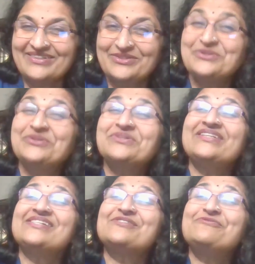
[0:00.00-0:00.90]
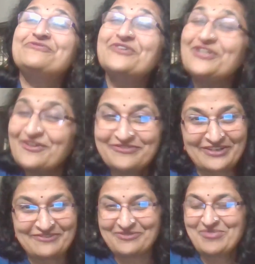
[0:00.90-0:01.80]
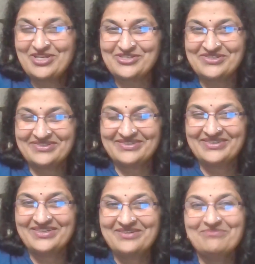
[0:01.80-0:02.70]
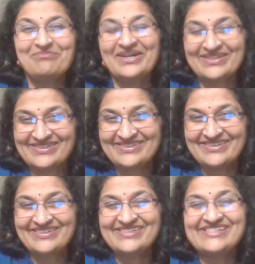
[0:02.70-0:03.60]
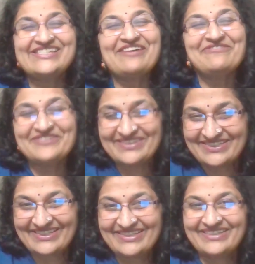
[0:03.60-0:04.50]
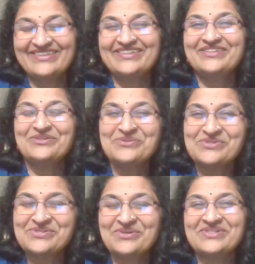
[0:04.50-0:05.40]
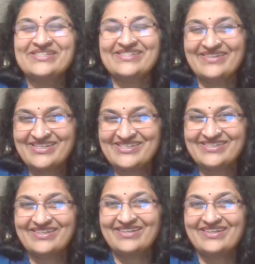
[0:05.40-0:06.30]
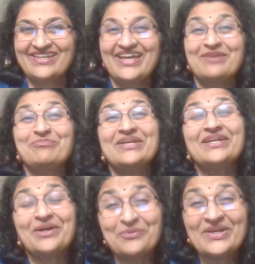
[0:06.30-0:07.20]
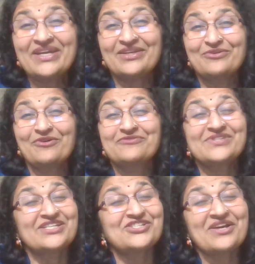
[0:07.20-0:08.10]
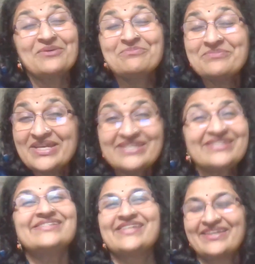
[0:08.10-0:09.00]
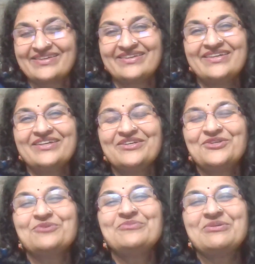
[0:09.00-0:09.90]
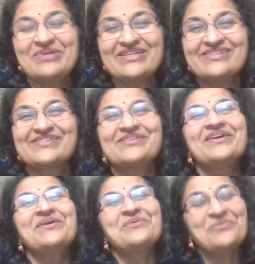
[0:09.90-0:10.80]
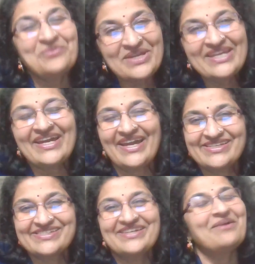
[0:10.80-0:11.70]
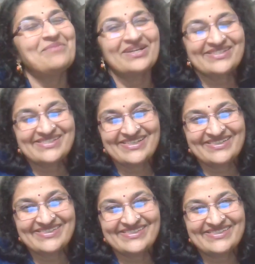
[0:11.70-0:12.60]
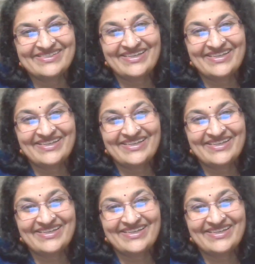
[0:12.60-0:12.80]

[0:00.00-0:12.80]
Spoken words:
Google is full of information, but definitely use your discretion and be aware of such amazing human beings we had amongst us.